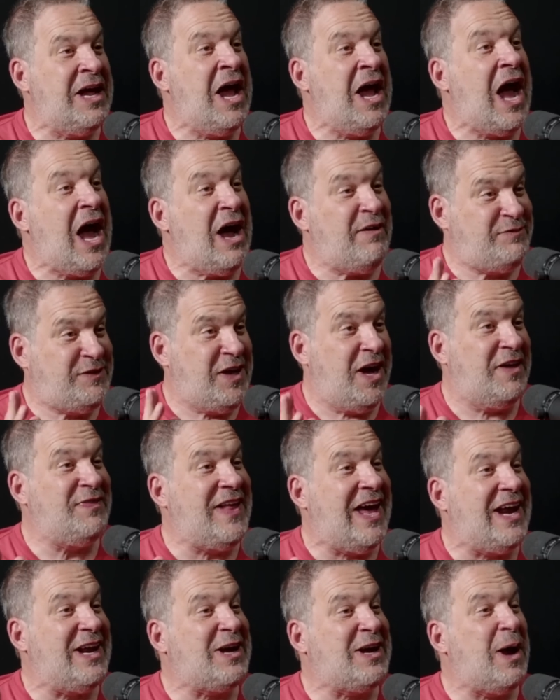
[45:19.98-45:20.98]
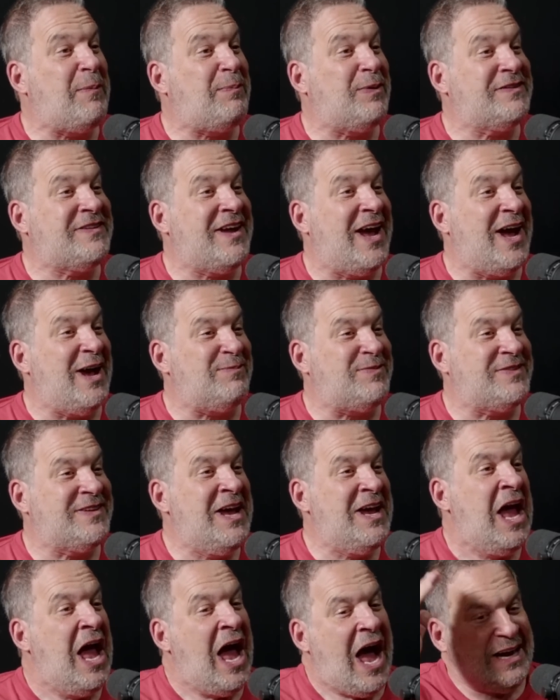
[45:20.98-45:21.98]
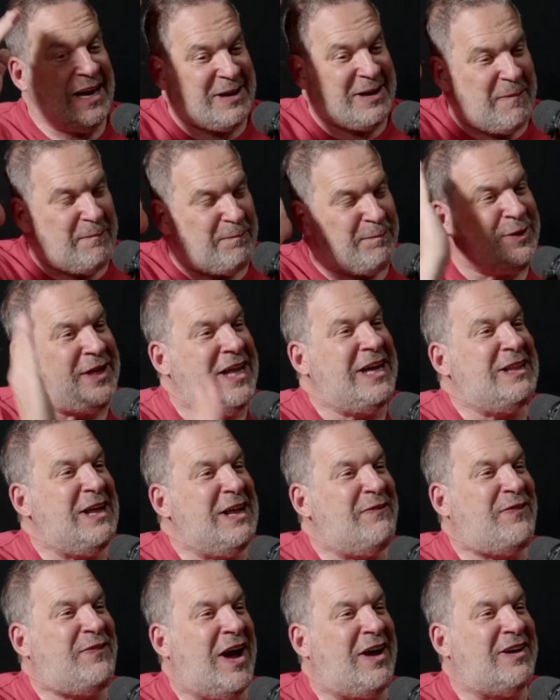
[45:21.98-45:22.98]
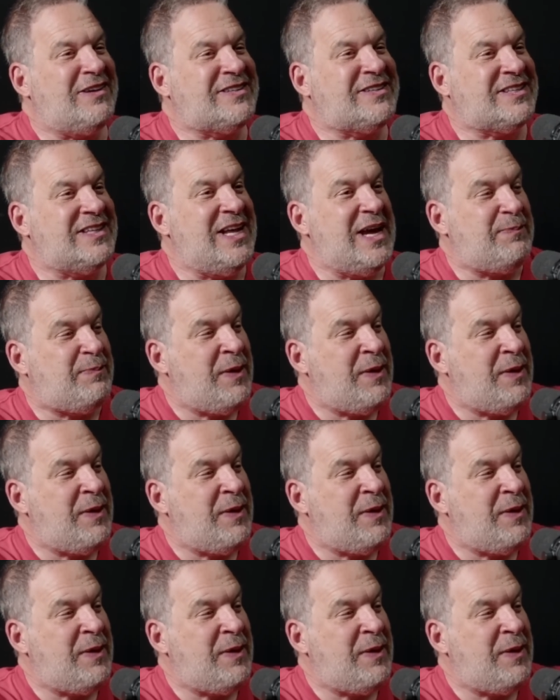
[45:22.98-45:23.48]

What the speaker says: I've done that a couple times. I completely fell asleep.